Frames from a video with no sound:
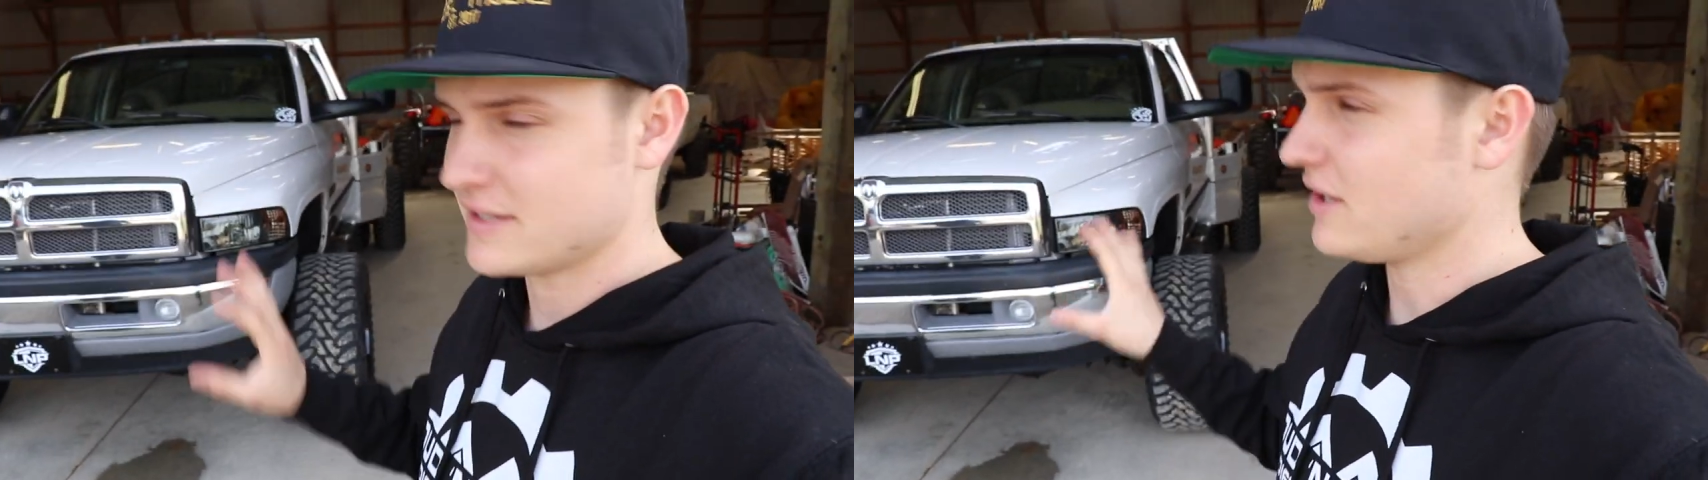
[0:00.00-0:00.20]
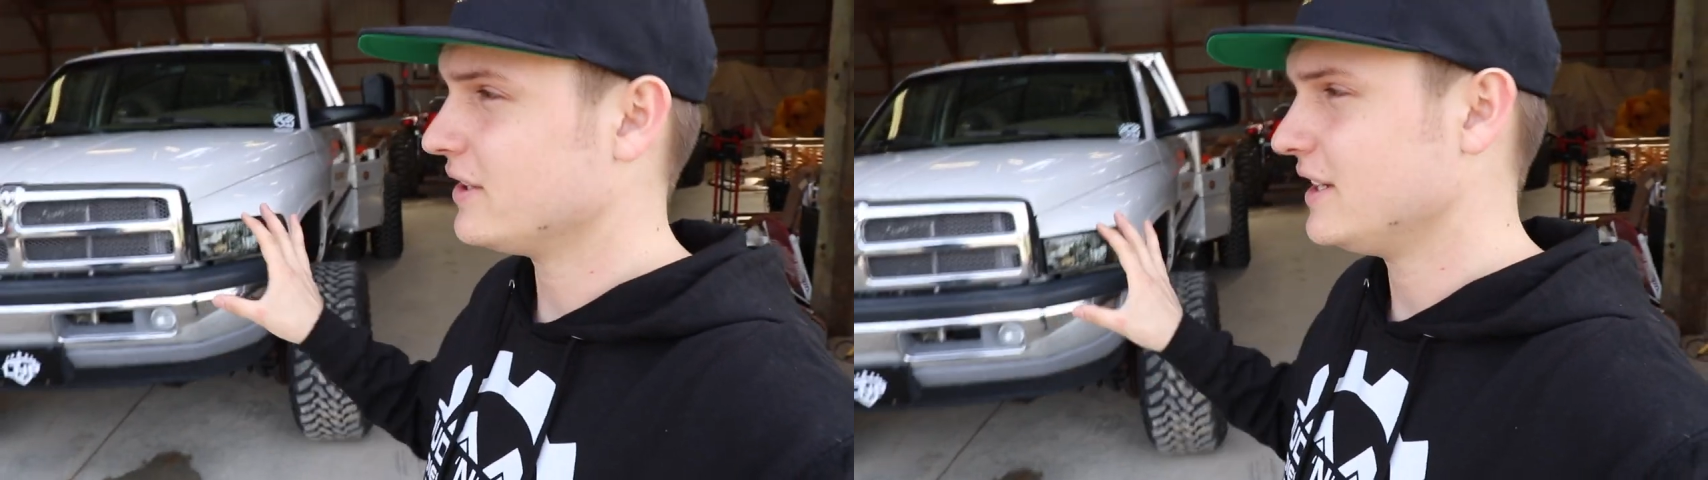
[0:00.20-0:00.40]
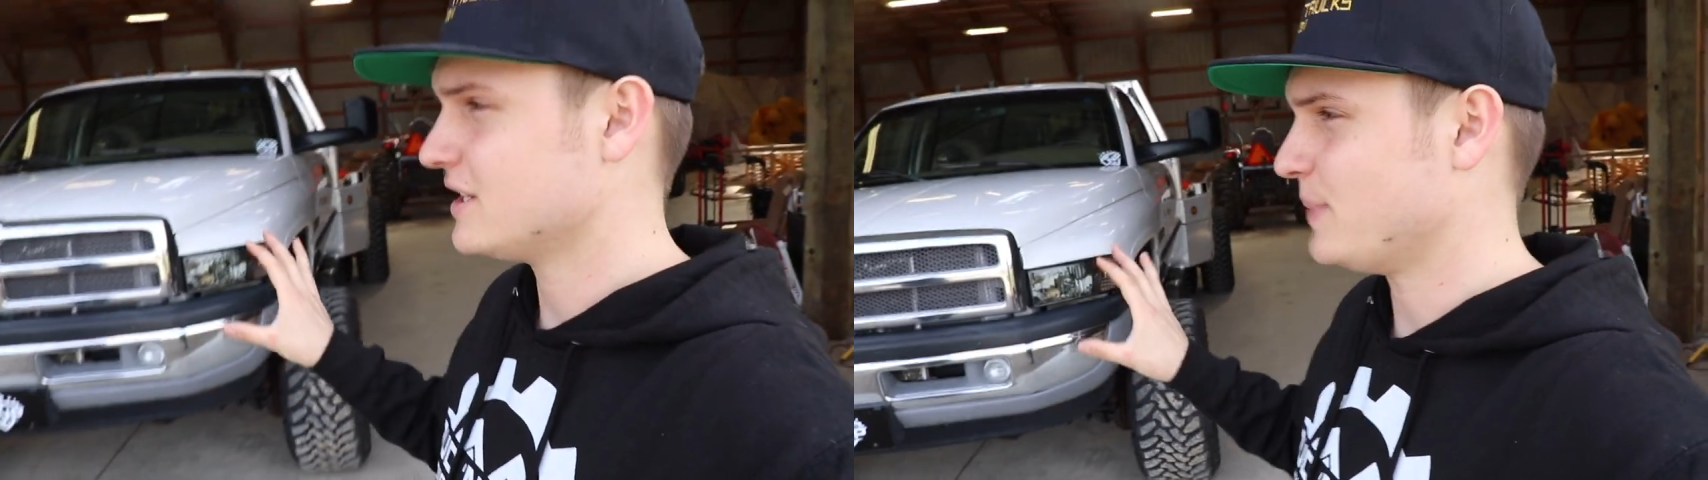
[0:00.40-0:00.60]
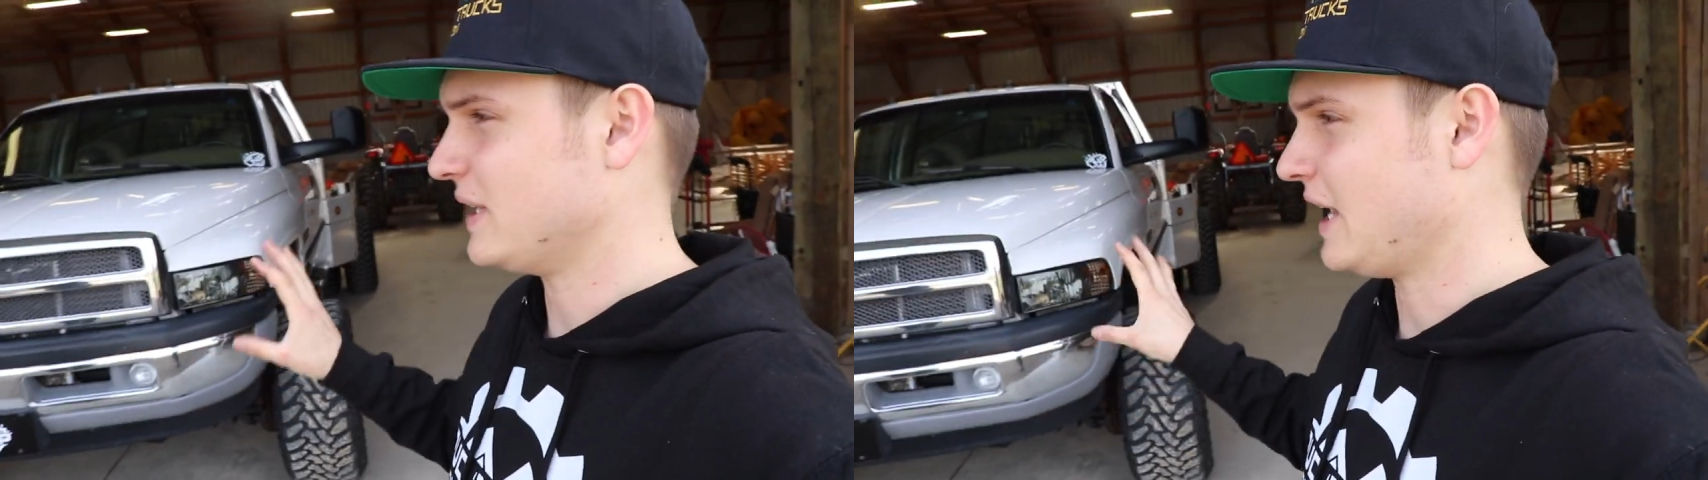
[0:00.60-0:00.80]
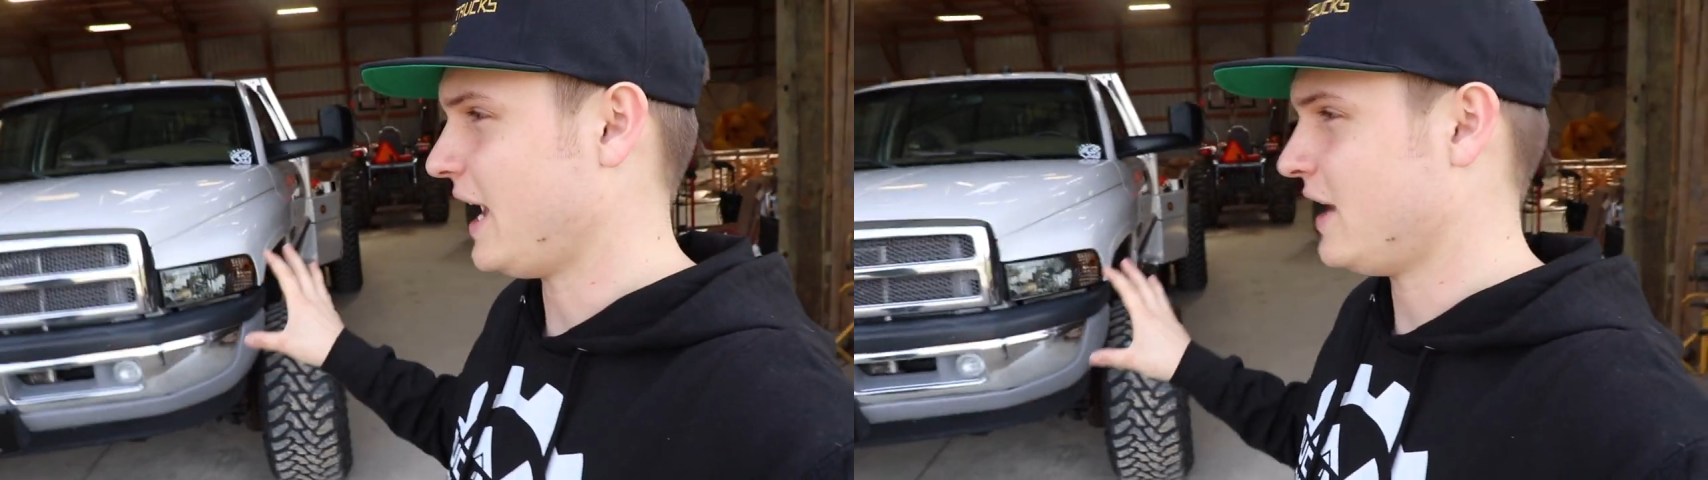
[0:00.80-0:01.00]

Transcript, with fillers: That's all you need to spend to get